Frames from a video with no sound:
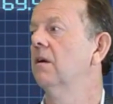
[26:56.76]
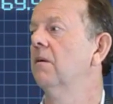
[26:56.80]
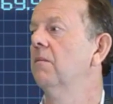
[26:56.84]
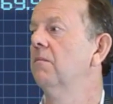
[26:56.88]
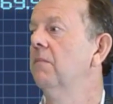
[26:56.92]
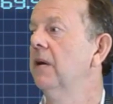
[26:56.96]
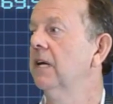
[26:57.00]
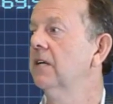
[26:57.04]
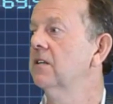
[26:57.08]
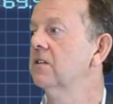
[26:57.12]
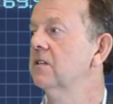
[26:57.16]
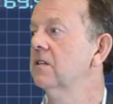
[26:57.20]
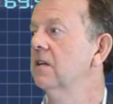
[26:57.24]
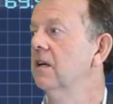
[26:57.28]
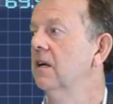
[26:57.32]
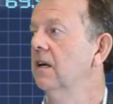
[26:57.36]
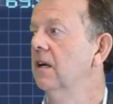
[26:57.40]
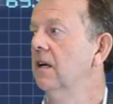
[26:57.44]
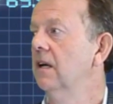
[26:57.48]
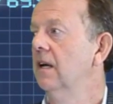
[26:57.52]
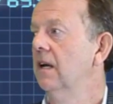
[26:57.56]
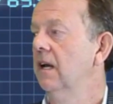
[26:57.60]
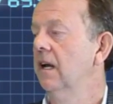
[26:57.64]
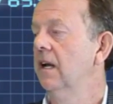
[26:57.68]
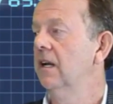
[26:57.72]
mix
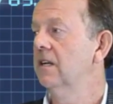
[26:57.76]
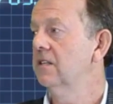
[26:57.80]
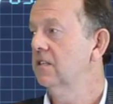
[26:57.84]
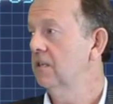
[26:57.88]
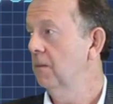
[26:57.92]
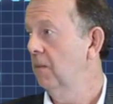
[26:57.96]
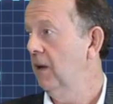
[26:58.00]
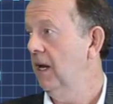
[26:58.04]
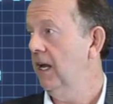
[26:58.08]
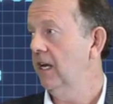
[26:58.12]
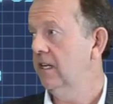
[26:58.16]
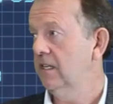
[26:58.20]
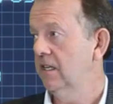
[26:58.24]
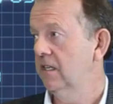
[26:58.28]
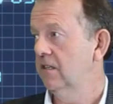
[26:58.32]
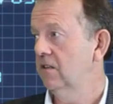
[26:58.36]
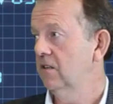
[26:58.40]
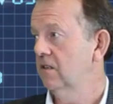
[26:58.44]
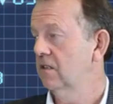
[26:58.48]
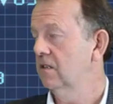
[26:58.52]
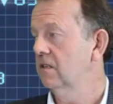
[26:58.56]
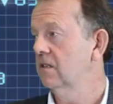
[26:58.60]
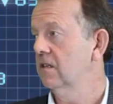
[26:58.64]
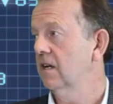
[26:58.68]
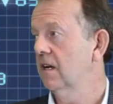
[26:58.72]
and assimilate
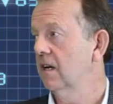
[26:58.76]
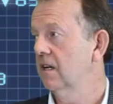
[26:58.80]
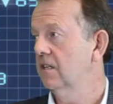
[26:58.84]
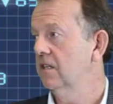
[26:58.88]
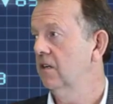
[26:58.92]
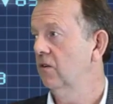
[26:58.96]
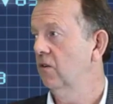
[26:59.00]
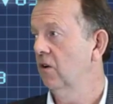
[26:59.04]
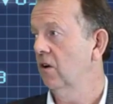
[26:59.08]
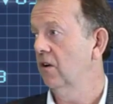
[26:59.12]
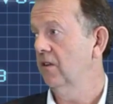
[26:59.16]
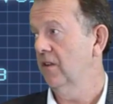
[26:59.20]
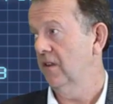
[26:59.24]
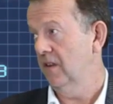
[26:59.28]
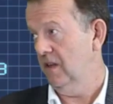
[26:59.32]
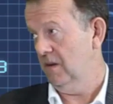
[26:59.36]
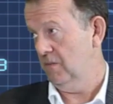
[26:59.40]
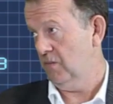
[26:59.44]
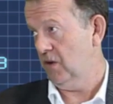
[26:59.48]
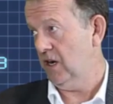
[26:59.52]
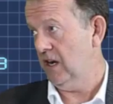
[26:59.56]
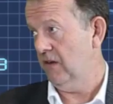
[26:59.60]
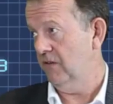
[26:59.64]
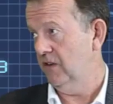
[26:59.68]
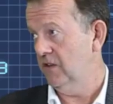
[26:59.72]
into society rather
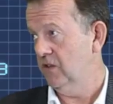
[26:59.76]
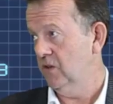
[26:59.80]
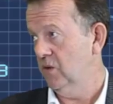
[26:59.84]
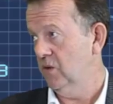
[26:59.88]
than private